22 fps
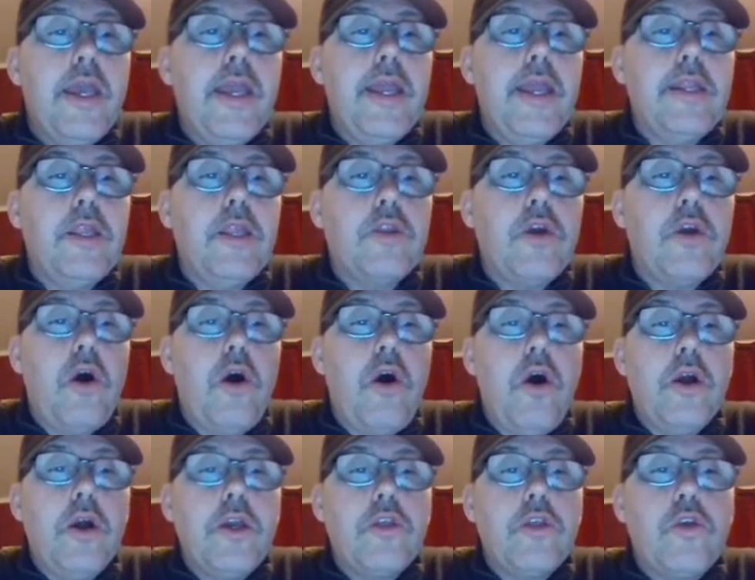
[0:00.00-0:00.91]
in its
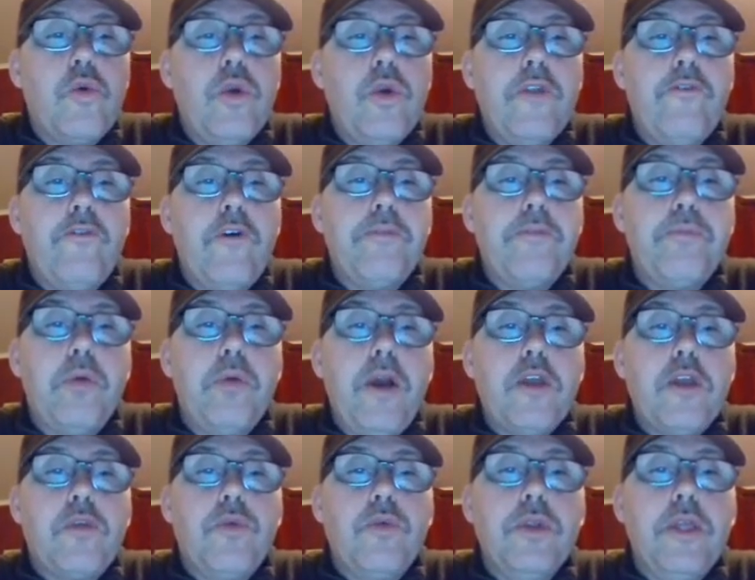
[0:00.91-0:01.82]
August 24th
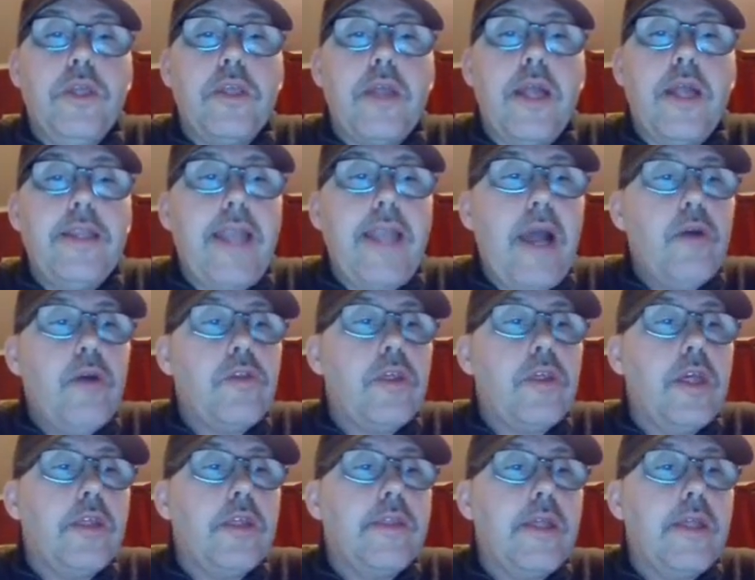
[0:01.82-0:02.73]
press release
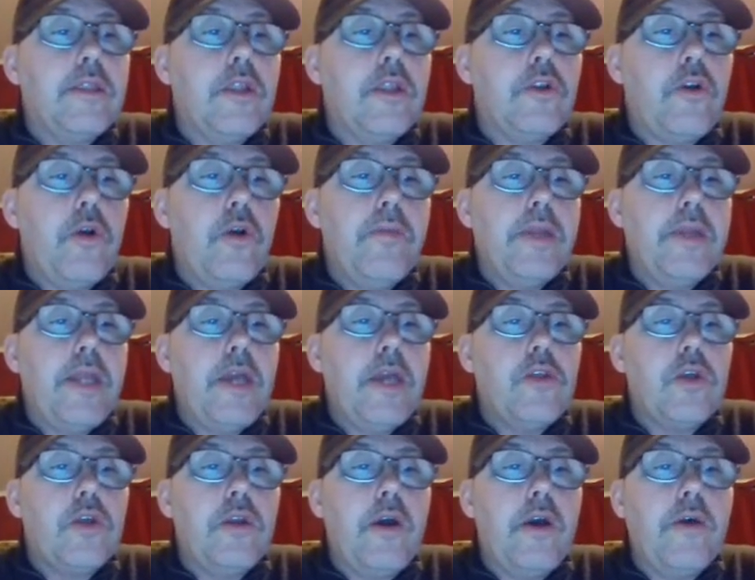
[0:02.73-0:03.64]
announcing that the
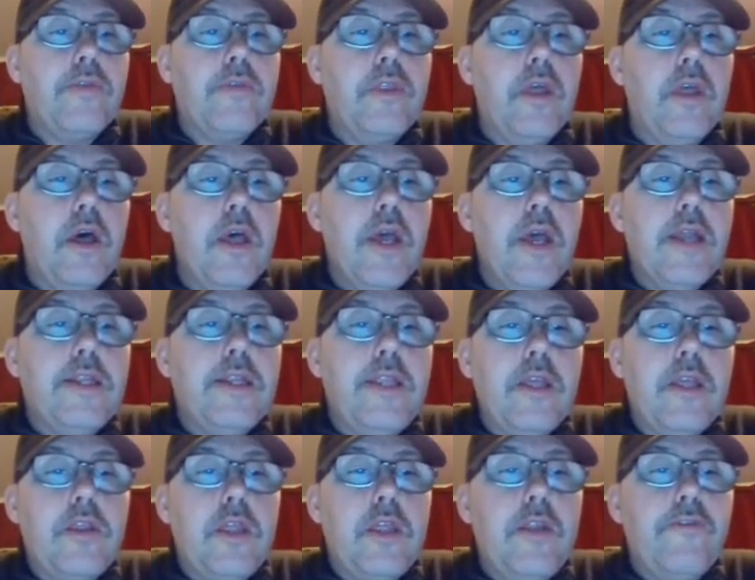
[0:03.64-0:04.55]
termination of the
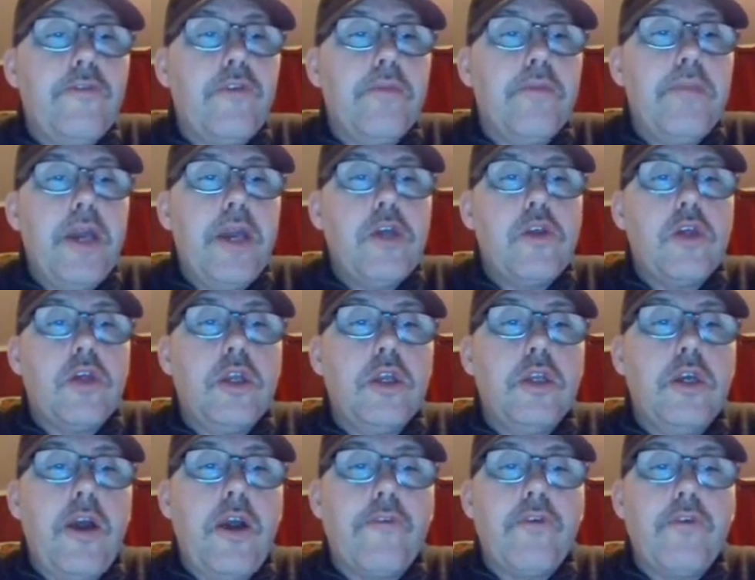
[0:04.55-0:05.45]

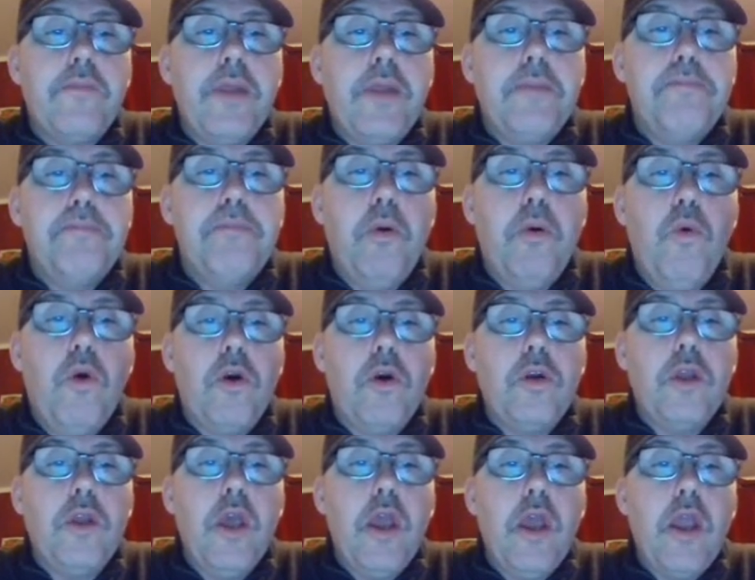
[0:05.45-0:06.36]
Disinformation Government Board,